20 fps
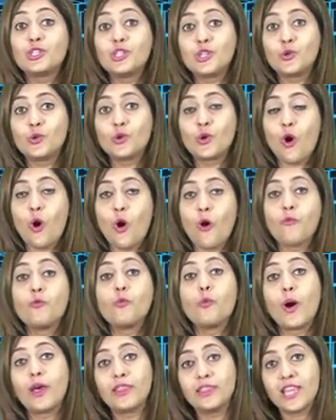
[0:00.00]
tune of
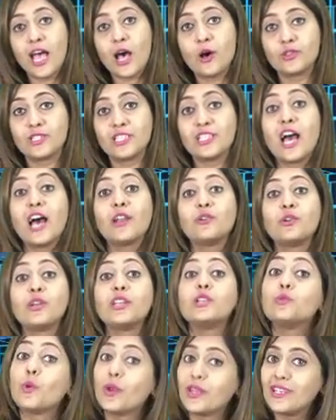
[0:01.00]

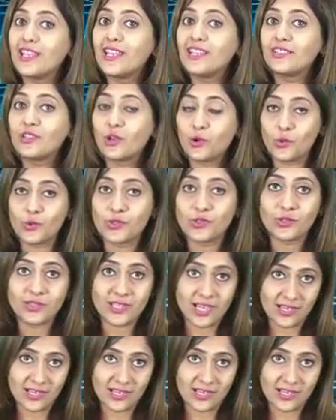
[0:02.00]
1,128 crores on